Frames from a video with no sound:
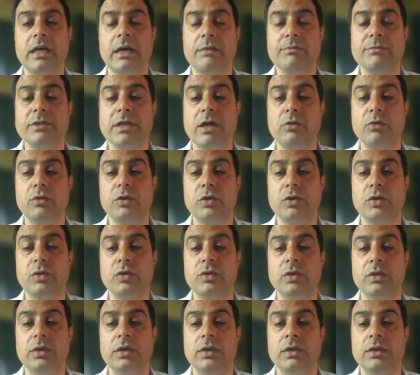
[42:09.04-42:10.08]
comes out
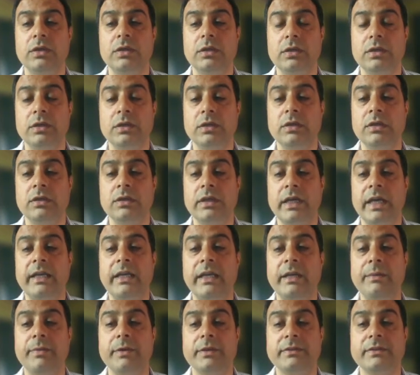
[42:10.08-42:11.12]
to
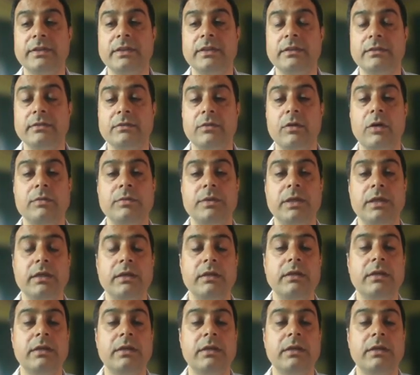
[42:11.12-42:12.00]
80% of the